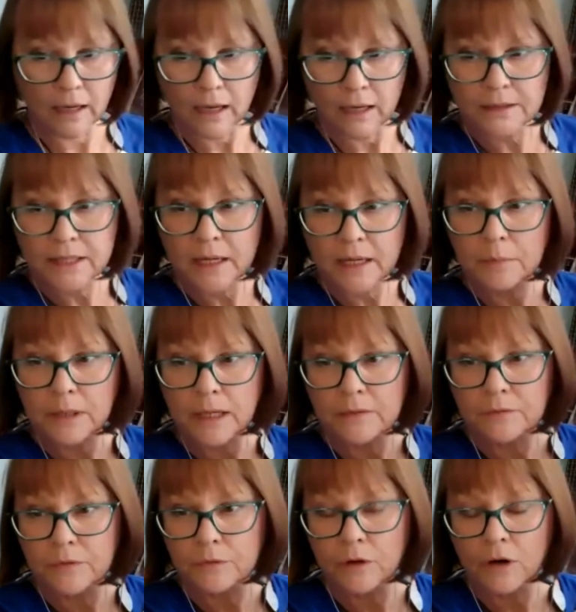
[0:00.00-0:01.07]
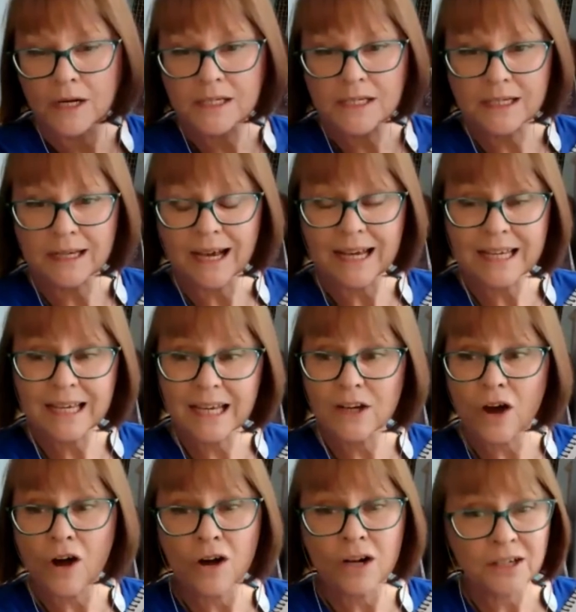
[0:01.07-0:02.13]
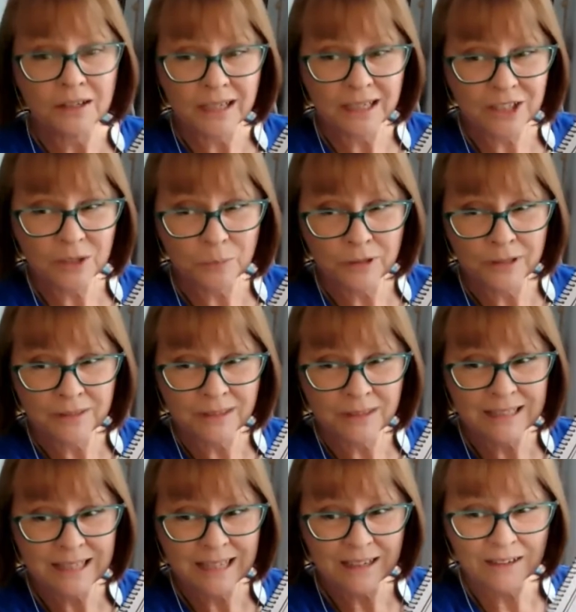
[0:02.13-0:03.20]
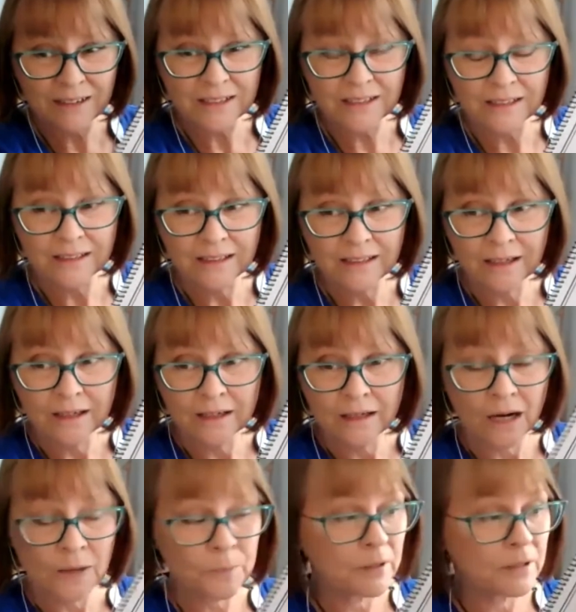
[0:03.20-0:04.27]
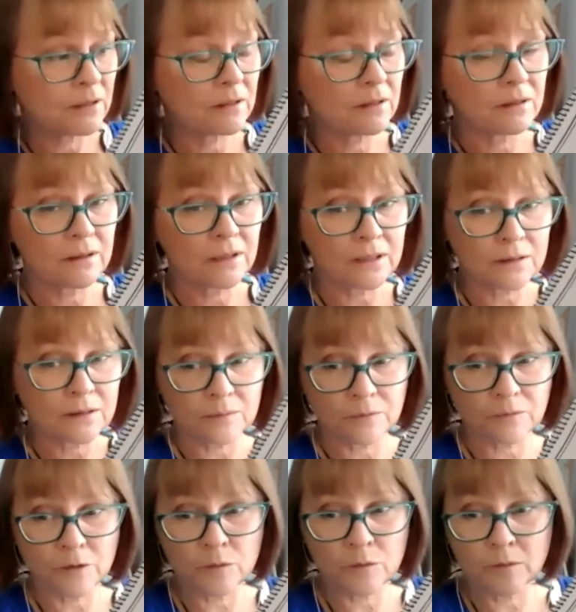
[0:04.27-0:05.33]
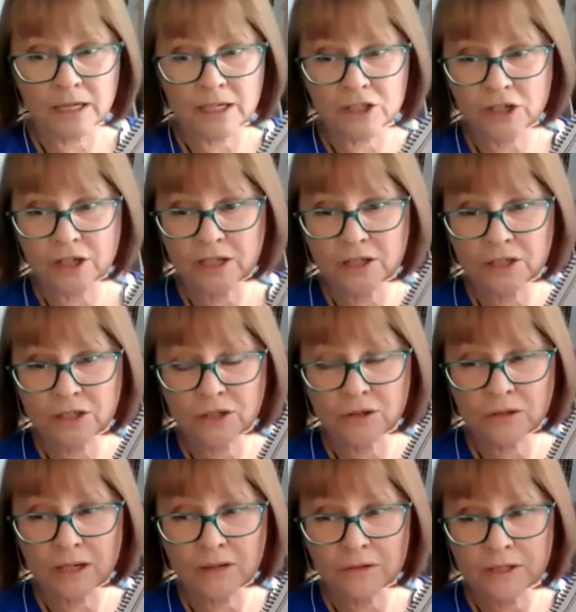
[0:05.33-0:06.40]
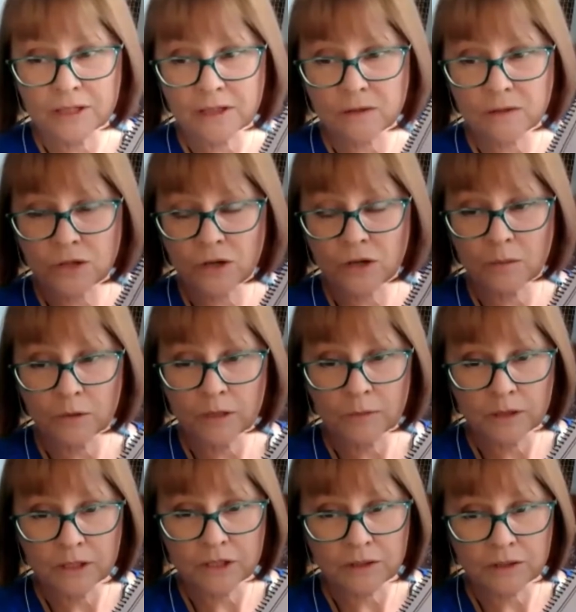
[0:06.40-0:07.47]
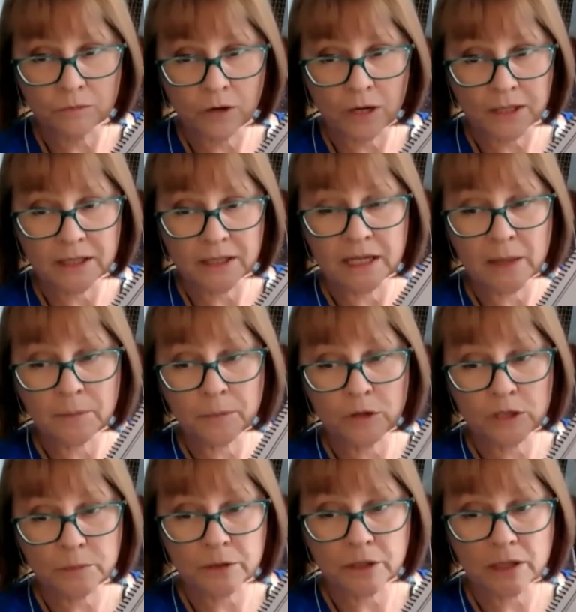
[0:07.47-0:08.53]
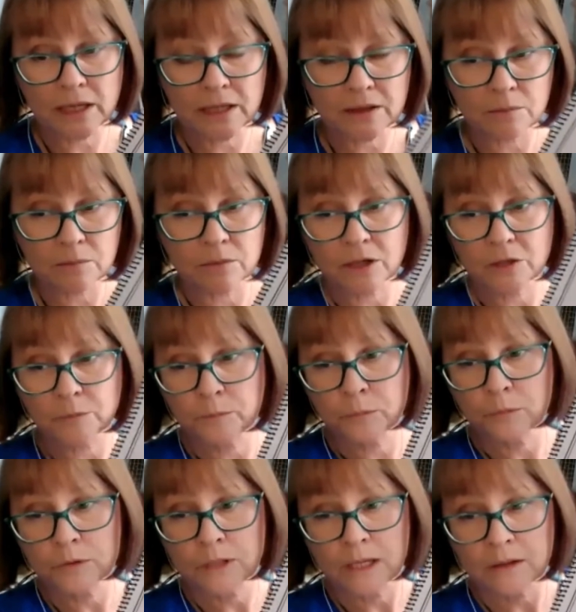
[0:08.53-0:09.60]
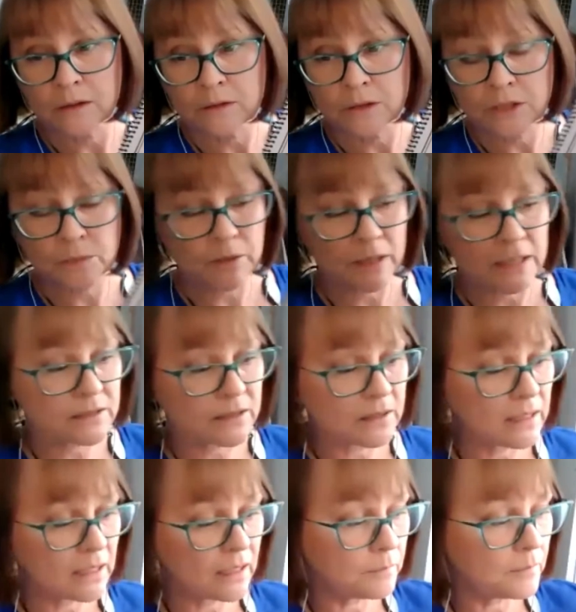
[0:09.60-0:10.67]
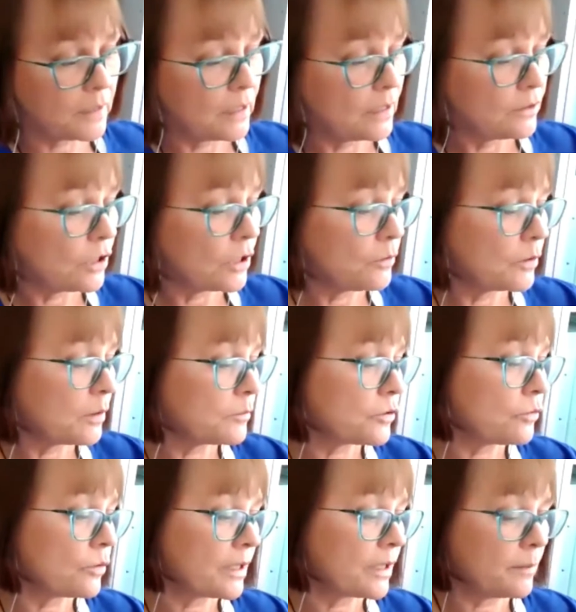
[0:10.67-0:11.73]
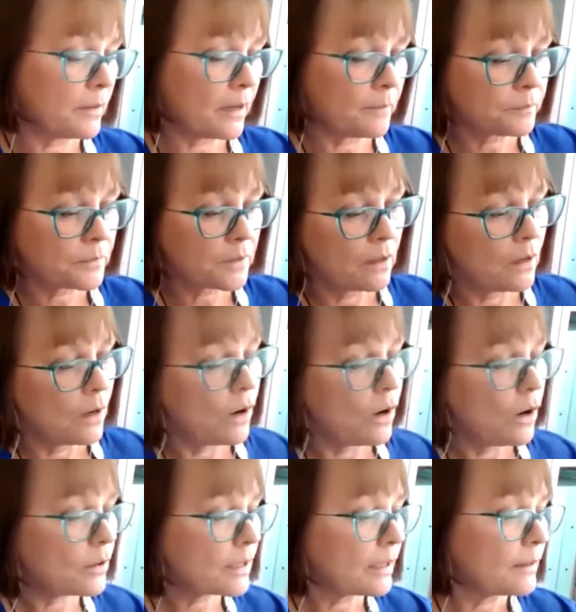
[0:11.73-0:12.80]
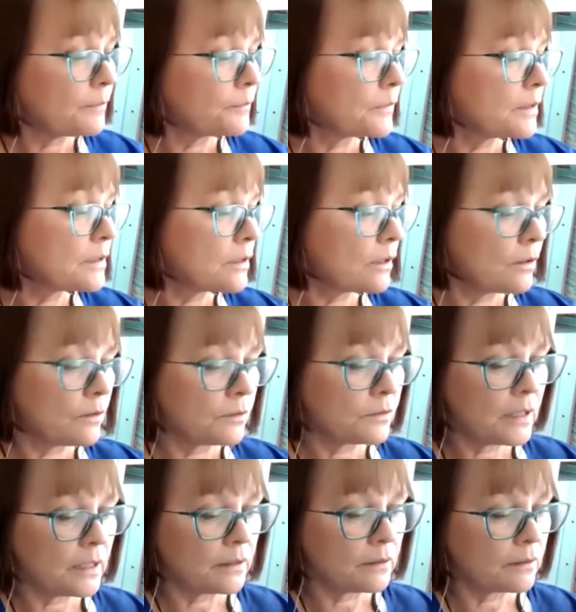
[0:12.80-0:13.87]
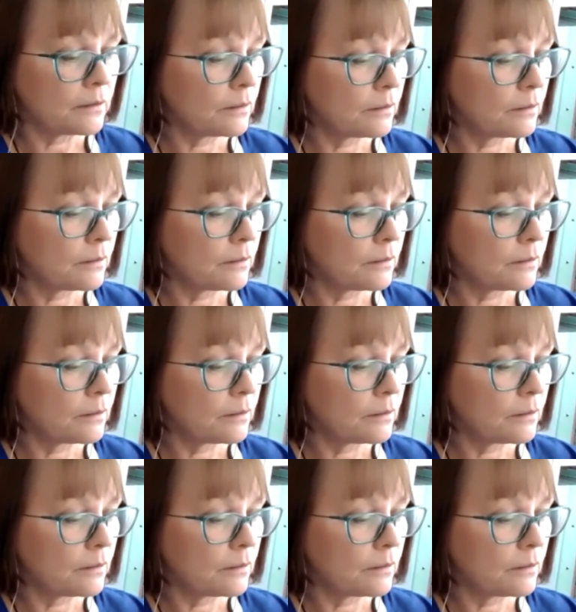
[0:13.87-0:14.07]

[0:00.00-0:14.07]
a template for writing. Again, I don't actually print these out. I print like for each kid to do every single time. We just write it in our books, but I put that on display so they know what I'm talking about. Okay, so then